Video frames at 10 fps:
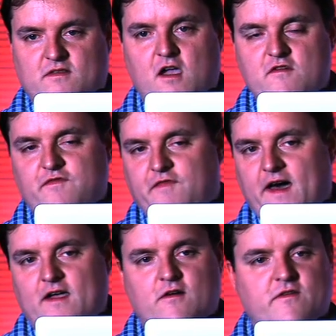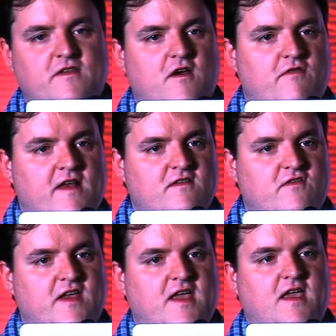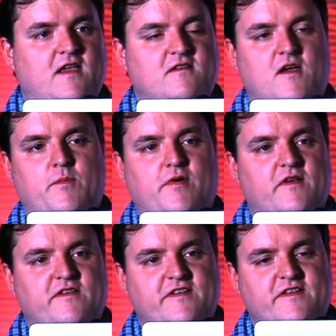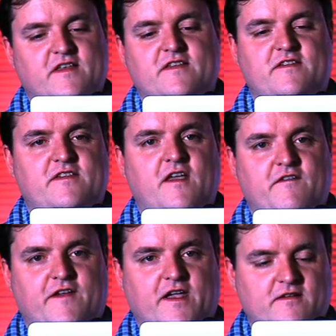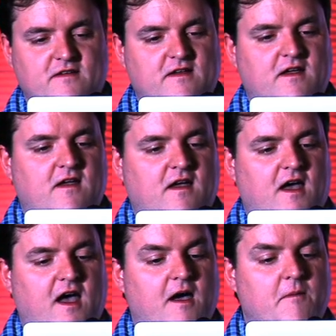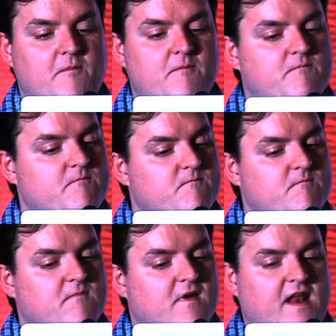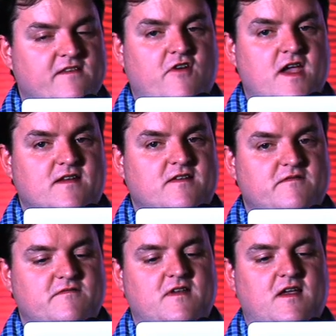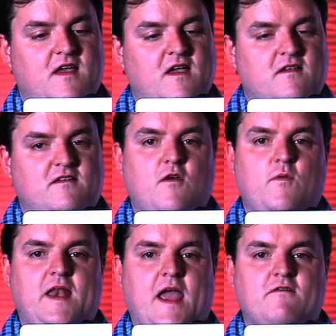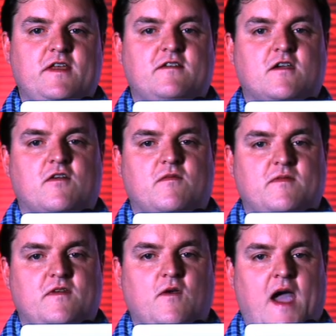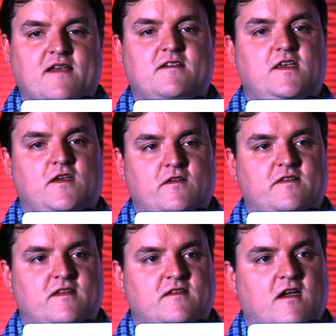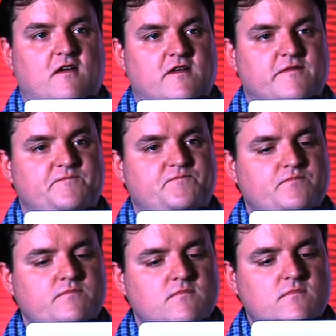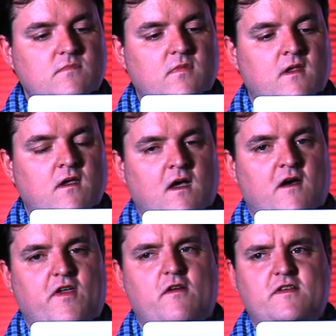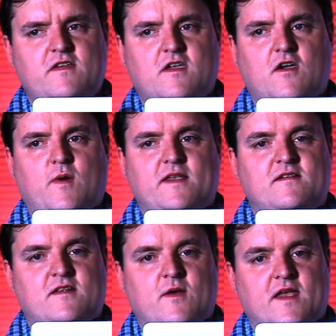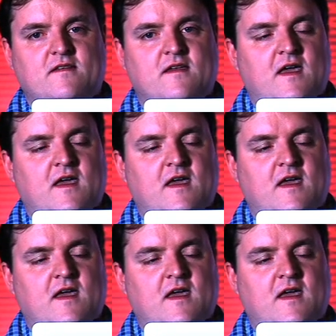No files, no registry keys, no processes, nothing. And that's great. So we now need to actually use this token. The only secure way to do it